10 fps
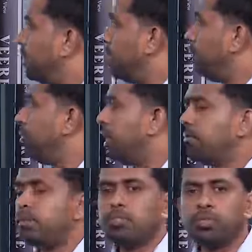
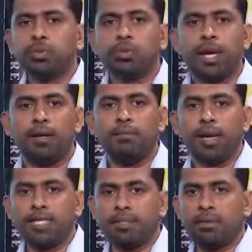Minimum 2 and
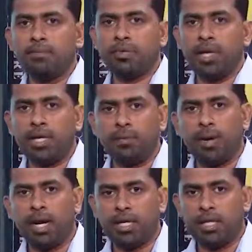maximum 20
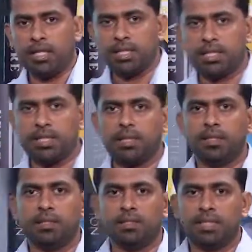partners.
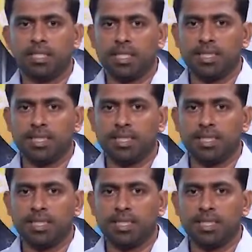This is